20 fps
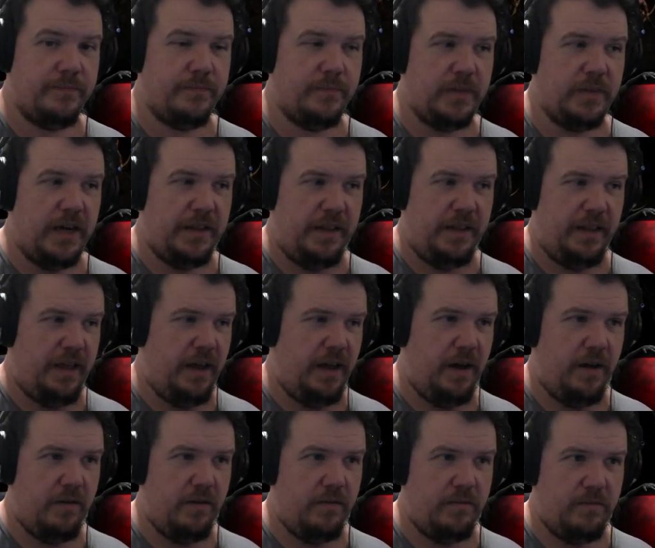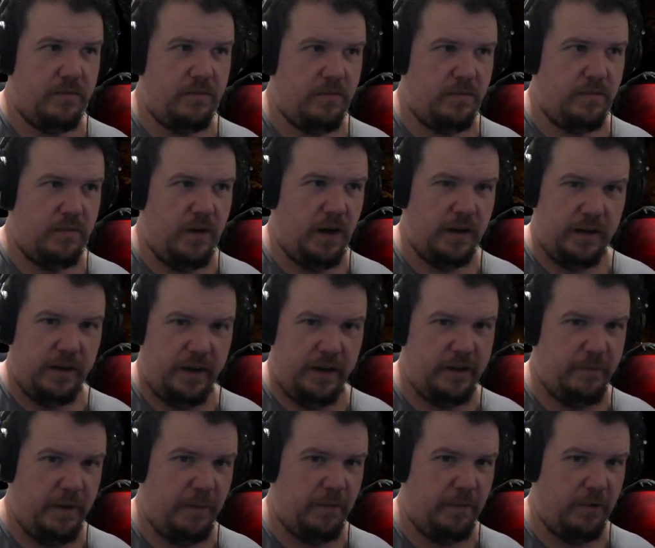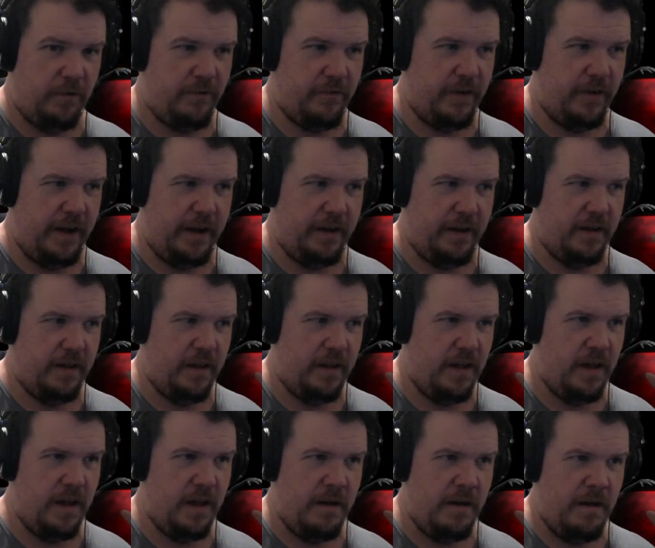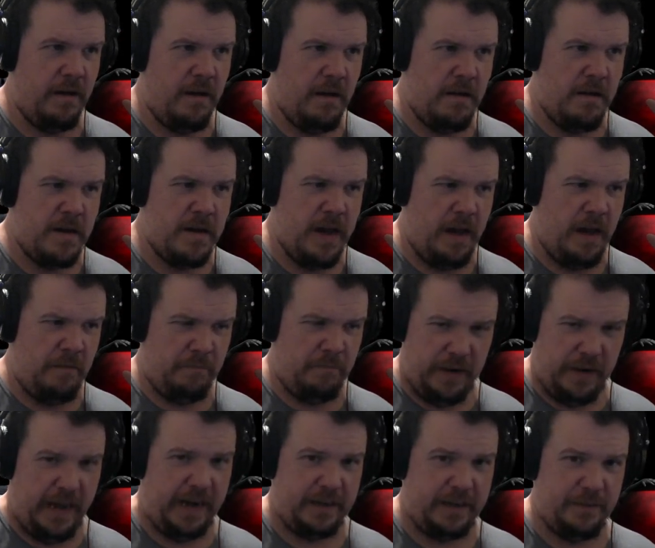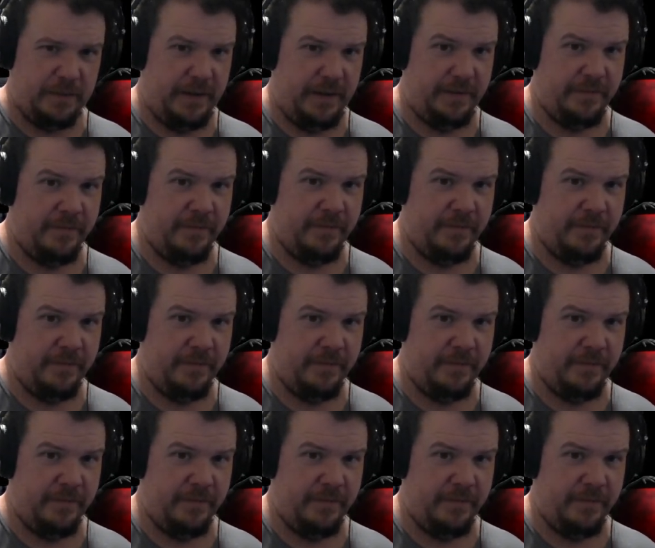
And then they unliked my profile and blocked me.